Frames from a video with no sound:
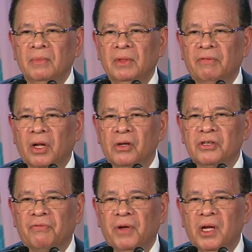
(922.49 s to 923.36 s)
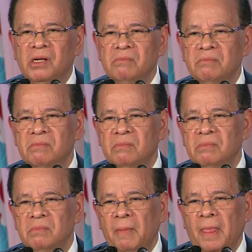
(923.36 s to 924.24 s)
Philosophy
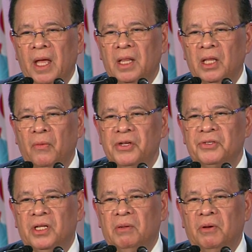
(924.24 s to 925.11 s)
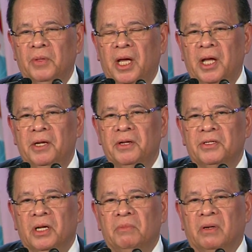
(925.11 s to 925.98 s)
and the wisdom of the
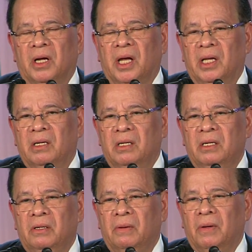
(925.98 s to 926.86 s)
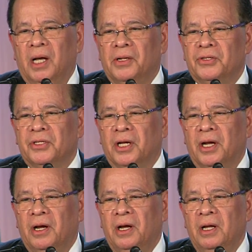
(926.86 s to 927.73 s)
ages have tried to
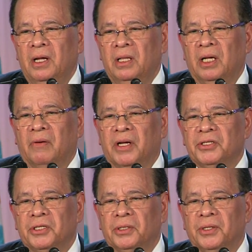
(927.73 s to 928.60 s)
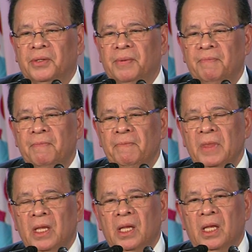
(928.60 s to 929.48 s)
answer the question,
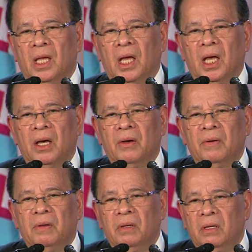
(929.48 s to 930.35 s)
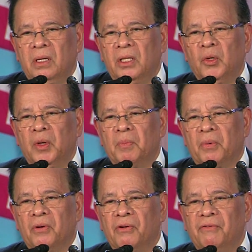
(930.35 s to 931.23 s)
how do we
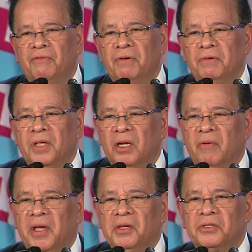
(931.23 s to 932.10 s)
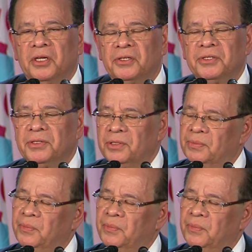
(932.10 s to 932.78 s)
prove that we exist?